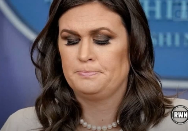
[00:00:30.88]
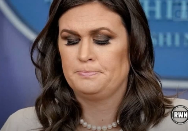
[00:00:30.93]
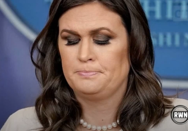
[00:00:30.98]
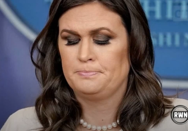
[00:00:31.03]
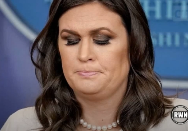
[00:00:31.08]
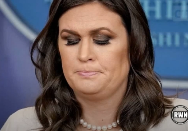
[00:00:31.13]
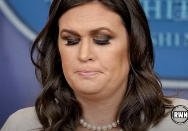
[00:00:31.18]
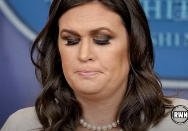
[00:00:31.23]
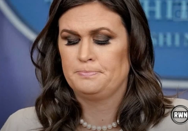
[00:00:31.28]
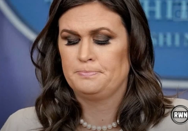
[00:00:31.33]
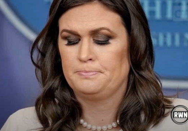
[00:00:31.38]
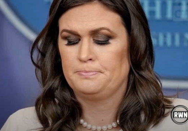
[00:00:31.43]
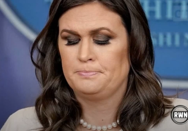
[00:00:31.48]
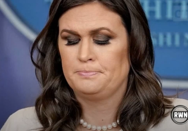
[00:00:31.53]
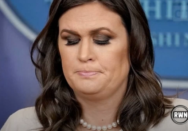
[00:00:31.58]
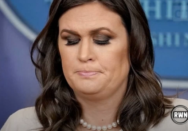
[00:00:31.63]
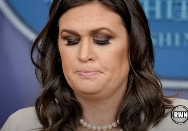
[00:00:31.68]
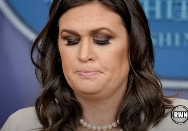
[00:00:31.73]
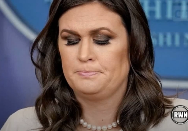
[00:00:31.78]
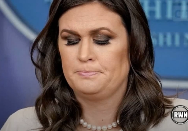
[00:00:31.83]

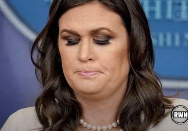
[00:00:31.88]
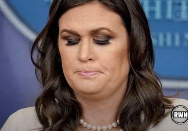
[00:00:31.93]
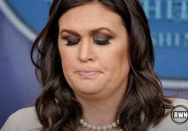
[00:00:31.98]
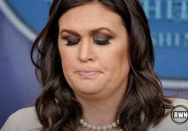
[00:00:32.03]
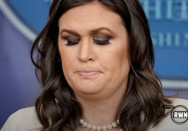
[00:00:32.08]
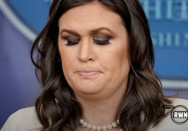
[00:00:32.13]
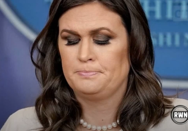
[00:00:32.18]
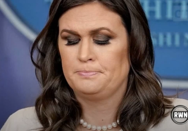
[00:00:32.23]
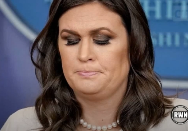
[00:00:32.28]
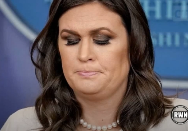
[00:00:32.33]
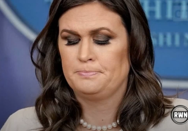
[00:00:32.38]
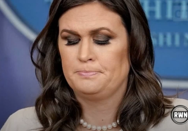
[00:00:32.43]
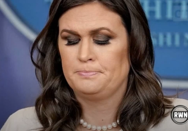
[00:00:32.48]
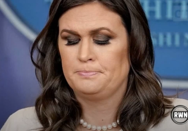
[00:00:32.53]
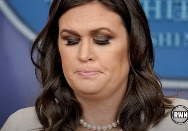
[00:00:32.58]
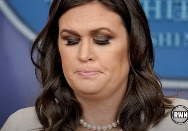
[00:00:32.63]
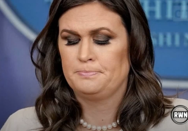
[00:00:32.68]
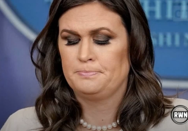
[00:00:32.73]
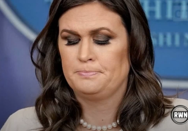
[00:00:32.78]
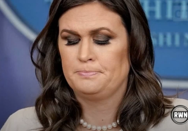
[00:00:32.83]

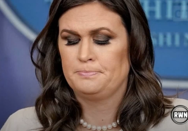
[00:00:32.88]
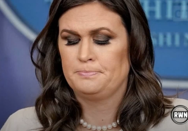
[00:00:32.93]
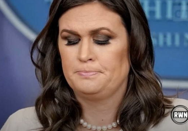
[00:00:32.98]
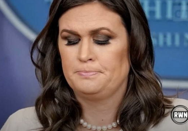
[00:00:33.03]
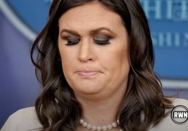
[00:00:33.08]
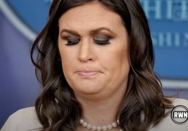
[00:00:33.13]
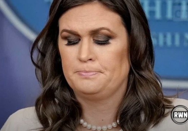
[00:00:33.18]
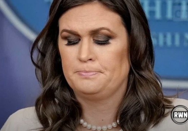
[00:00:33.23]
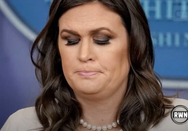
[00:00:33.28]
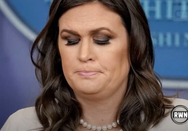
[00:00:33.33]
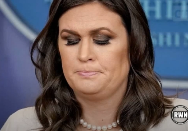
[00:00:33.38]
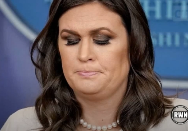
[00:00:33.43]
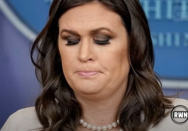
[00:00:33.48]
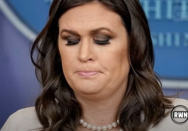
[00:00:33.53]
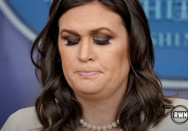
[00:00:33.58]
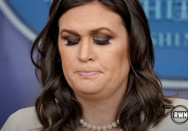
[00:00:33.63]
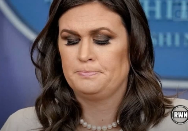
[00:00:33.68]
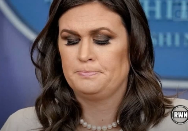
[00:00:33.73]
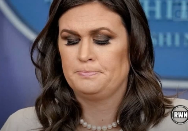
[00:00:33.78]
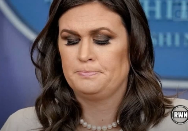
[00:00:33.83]

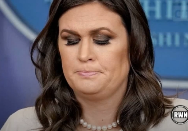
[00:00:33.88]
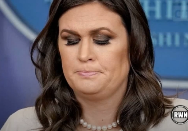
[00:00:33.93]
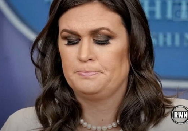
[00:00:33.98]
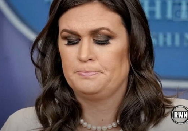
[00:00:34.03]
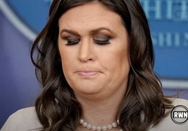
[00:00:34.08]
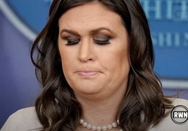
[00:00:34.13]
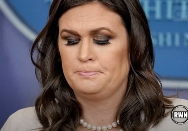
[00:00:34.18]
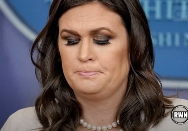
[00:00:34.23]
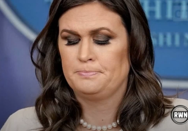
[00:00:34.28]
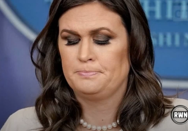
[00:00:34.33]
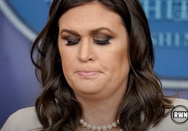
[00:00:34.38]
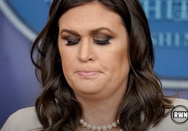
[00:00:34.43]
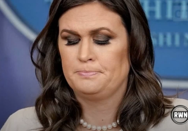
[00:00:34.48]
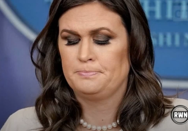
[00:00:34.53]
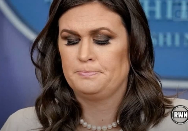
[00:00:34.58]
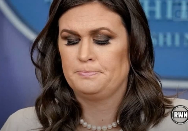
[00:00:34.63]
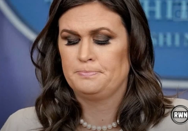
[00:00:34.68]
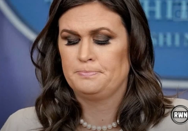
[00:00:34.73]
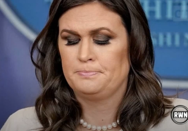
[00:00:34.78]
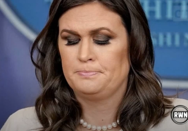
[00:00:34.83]

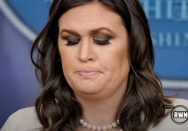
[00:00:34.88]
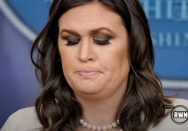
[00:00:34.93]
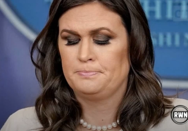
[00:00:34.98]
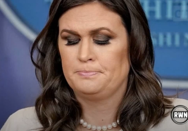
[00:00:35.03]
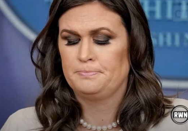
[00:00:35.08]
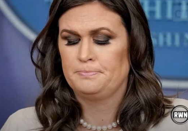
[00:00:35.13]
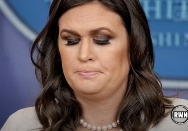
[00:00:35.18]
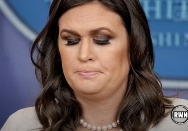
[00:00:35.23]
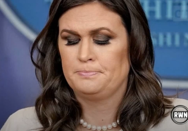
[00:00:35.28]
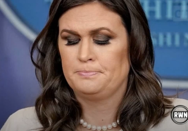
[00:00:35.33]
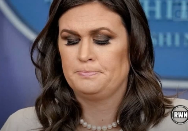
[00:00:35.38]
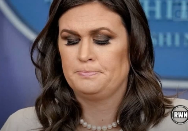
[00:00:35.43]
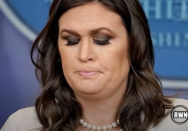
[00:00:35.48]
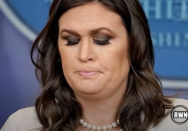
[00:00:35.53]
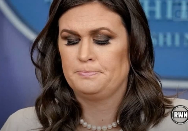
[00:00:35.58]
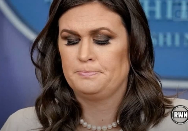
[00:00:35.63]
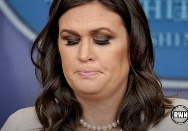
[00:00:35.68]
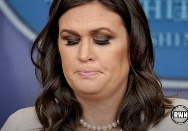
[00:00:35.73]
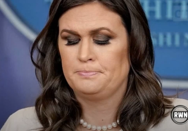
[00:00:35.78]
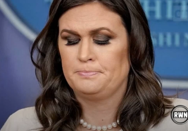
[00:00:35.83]

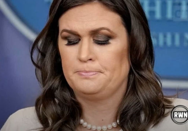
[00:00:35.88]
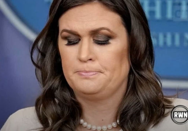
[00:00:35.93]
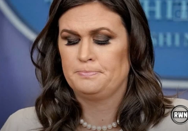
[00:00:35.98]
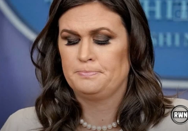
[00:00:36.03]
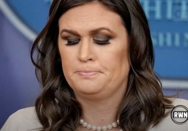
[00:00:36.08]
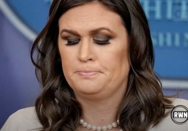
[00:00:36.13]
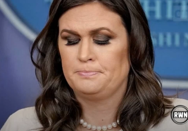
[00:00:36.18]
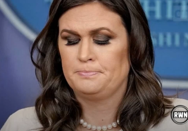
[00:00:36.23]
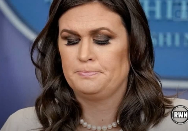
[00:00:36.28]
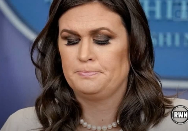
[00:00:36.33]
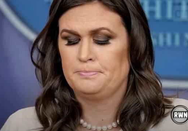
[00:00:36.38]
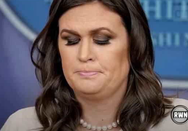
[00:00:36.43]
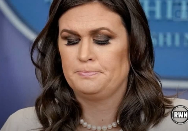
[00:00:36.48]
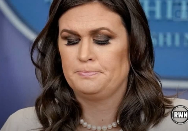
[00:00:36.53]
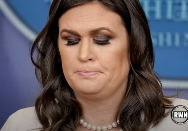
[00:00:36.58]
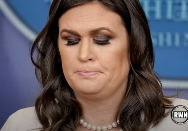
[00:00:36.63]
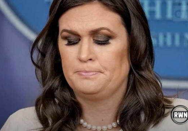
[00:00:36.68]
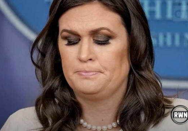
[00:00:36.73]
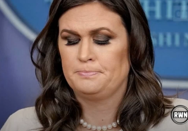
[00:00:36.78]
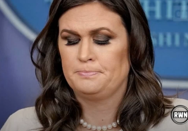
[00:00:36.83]

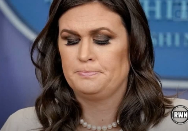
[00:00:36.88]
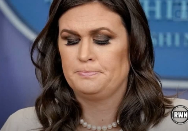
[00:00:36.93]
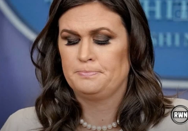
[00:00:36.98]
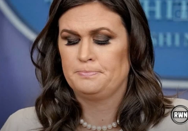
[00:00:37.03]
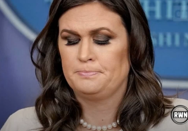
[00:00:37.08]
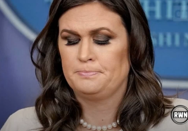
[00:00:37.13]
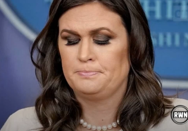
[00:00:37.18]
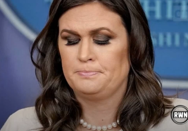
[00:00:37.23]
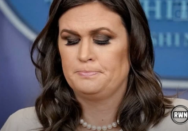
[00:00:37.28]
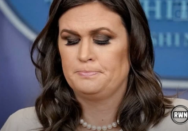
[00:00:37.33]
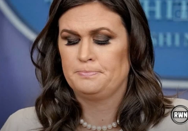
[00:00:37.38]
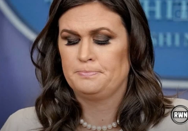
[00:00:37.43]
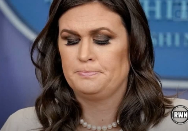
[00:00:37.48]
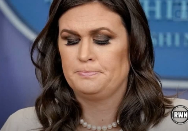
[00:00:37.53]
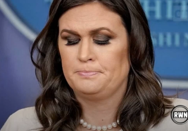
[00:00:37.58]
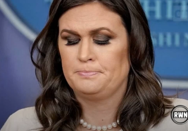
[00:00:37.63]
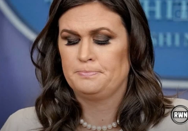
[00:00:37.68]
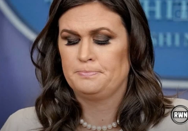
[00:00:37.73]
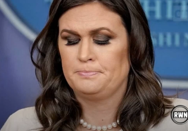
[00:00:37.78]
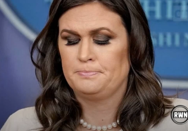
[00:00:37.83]

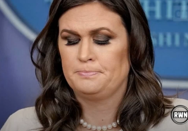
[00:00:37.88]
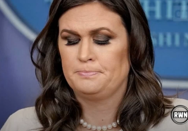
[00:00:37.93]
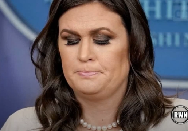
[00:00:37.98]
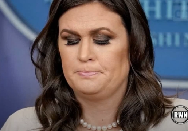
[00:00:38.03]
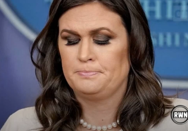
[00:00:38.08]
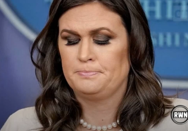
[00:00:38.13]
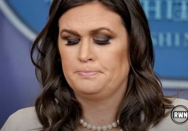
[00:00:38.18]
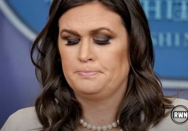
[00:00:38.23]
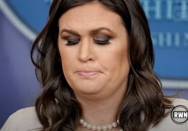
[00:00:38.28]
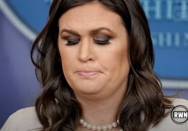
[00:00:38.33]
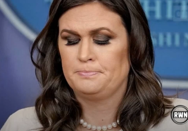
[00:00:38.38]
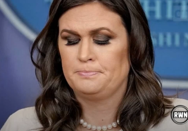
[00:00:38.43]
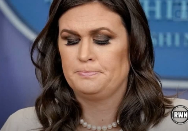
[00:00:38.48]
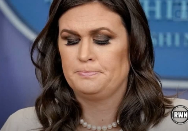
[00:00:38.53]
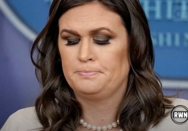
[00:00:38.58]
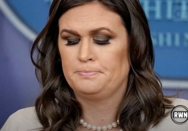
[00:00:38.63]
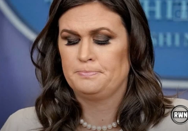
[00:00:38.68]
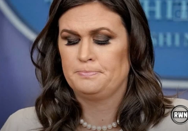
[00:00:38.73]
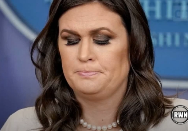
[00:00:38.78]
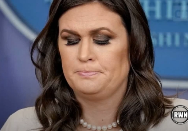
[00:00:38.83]
[no speech]